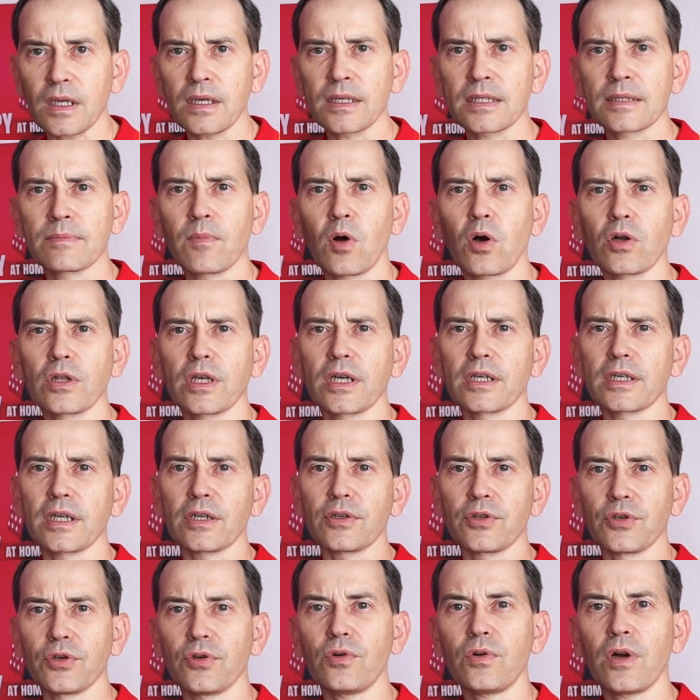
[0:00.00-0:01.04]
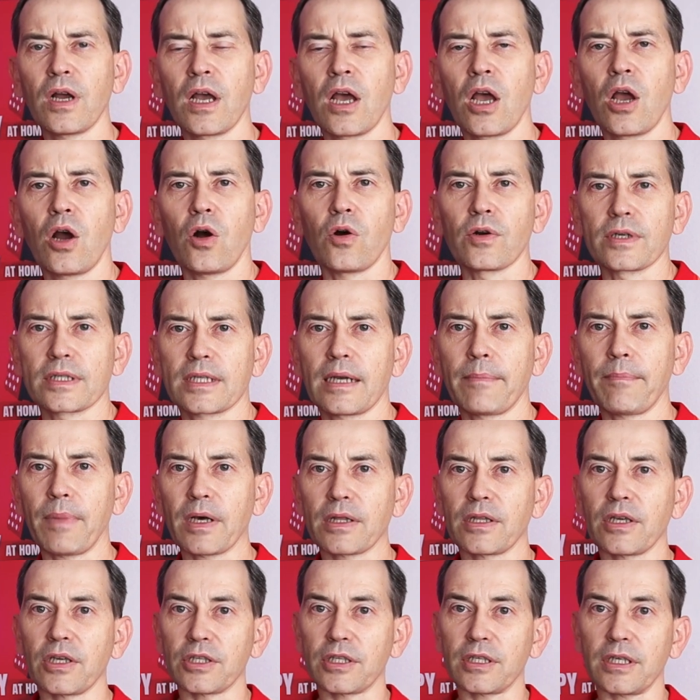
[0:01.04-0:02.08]
smaller than you, or
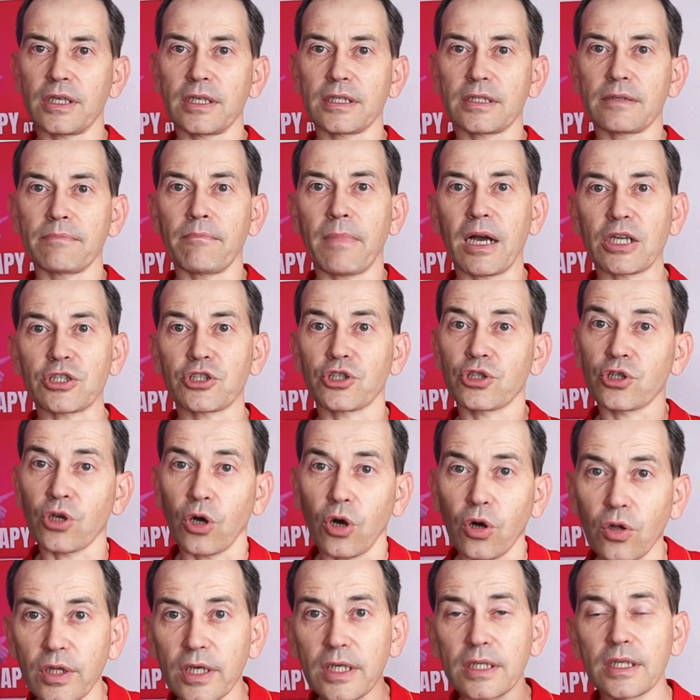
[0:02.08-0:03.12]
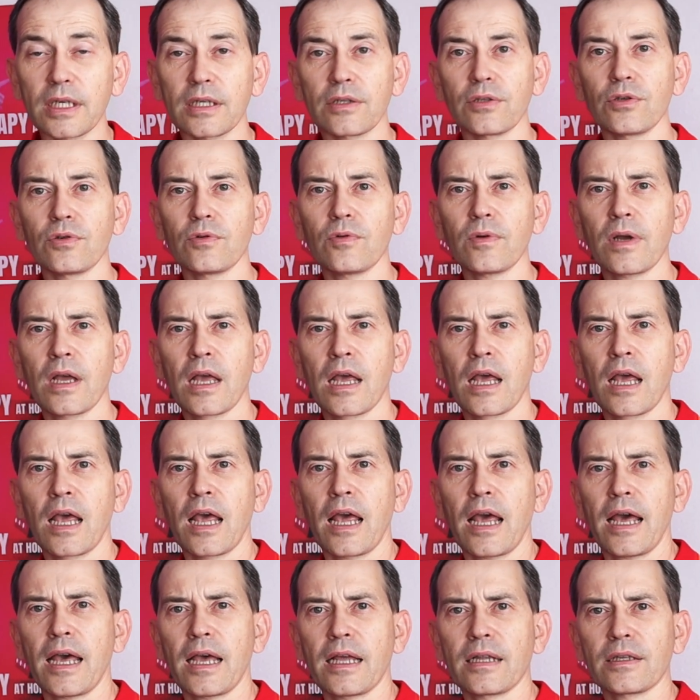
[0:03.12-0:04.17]
somebody is much taller than you,
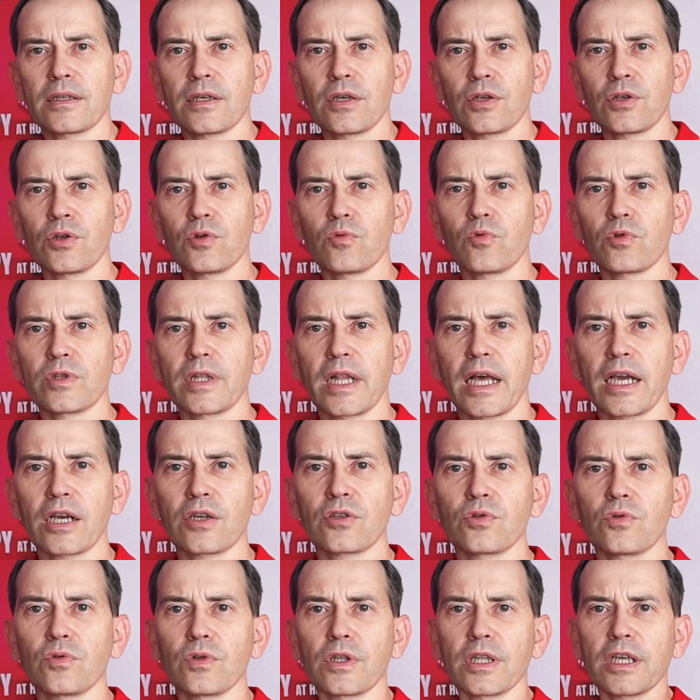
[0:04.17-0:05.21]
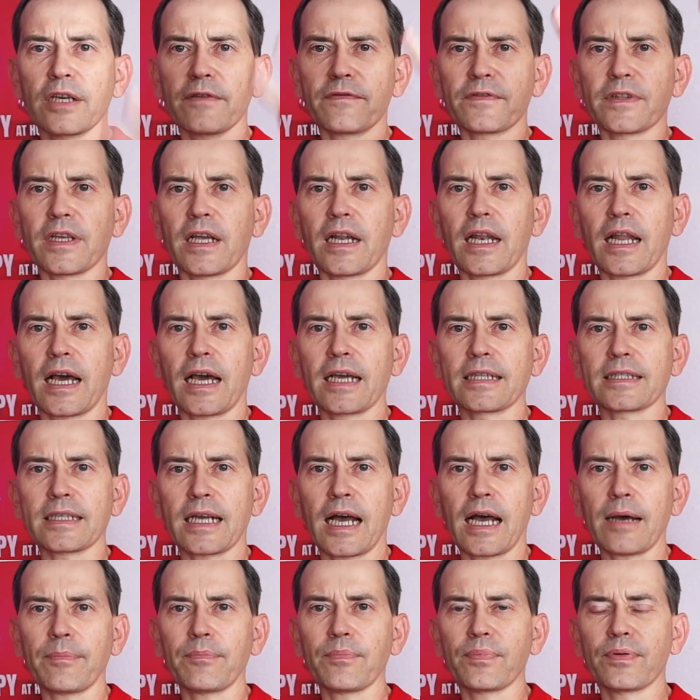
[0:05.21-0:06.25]
and you would like to lift the lights
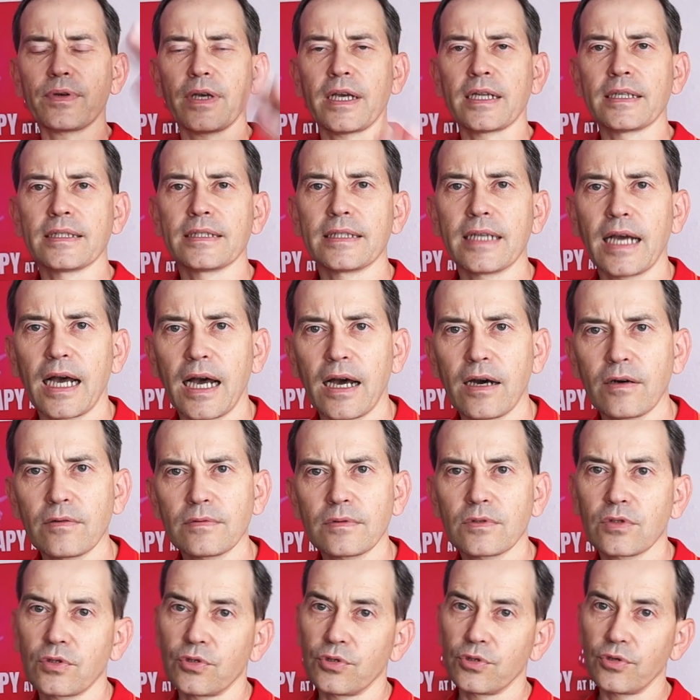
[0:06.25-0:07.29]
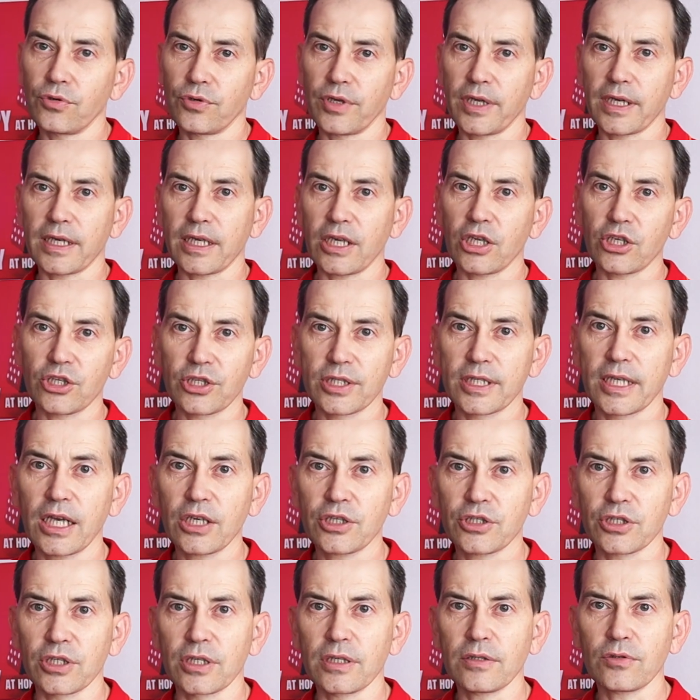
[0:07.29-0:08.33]
up and down during each
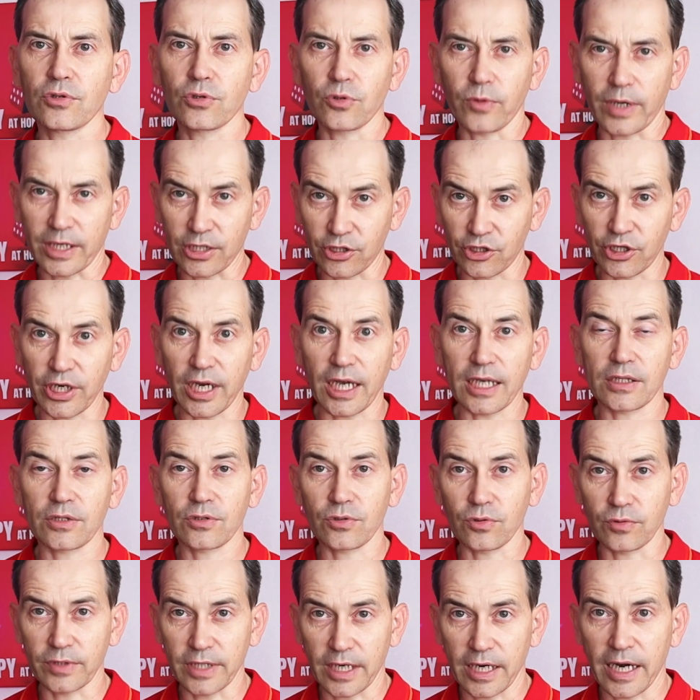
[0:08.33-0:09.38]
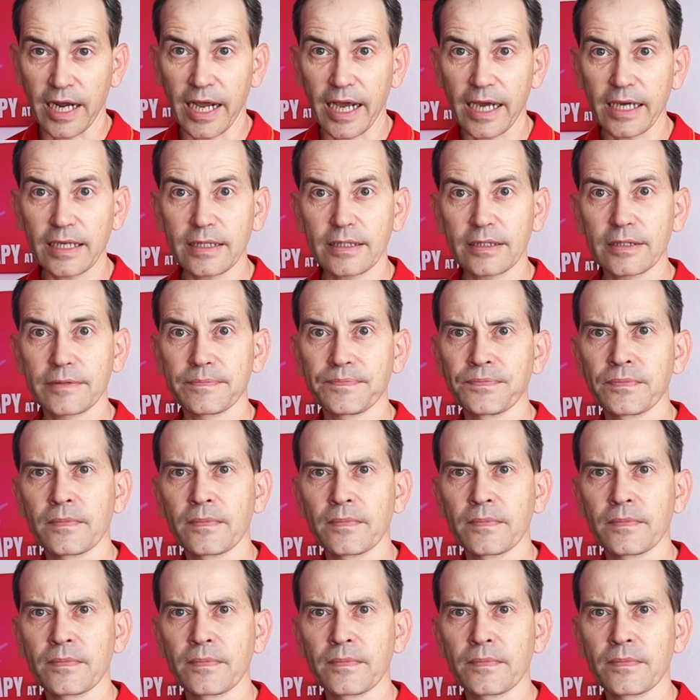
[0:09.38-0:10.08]
session to adjust to their height.